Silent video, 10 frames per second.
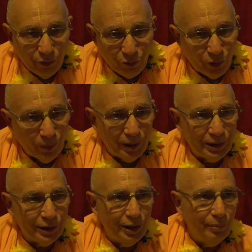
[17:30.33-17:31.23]
4
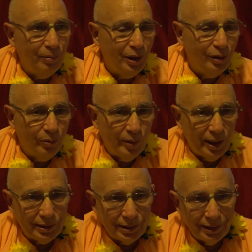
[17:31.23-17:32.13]
months he'd be in the
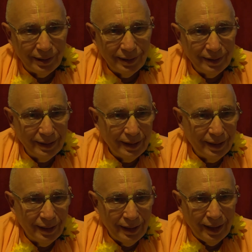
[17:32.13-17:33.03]
West.
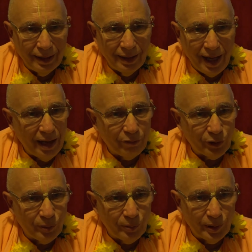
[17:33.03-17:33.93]
And then
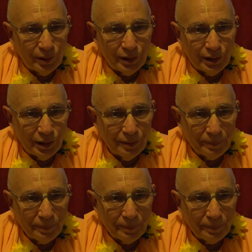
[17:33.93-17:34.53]
afterwards